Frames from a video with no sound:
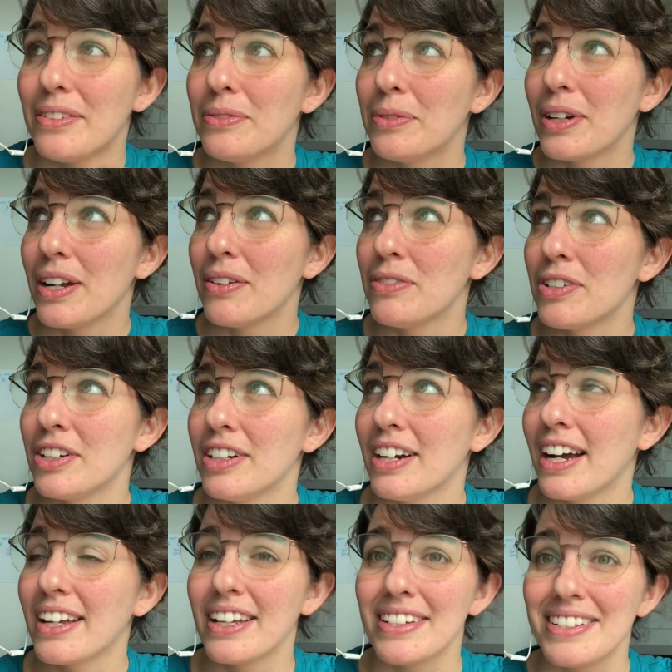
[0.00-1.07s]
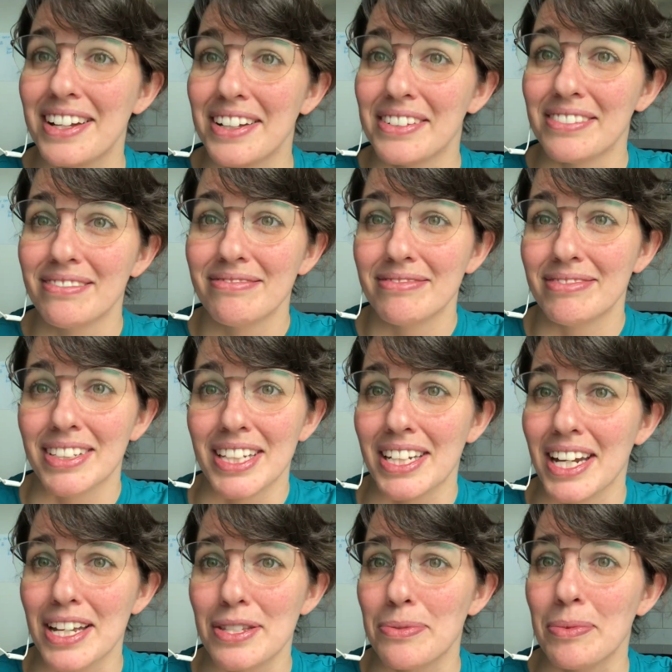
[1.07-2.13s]
whatever I get done in the
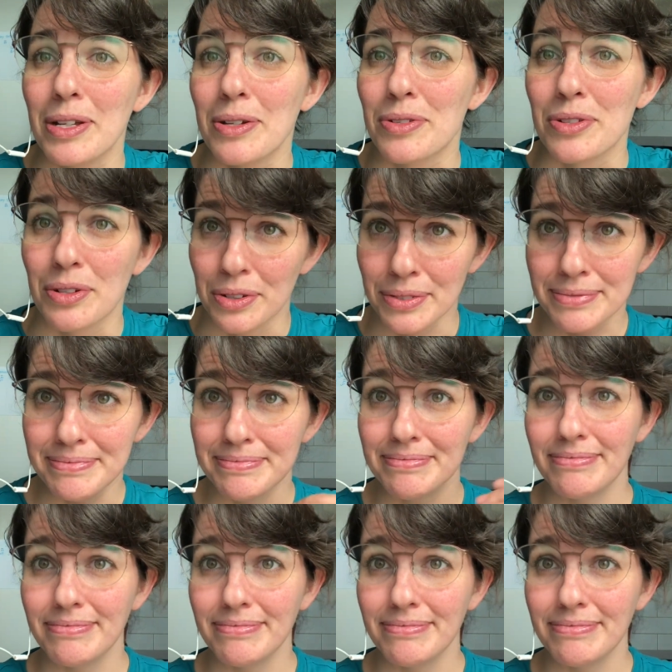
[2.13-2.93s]
next week or so.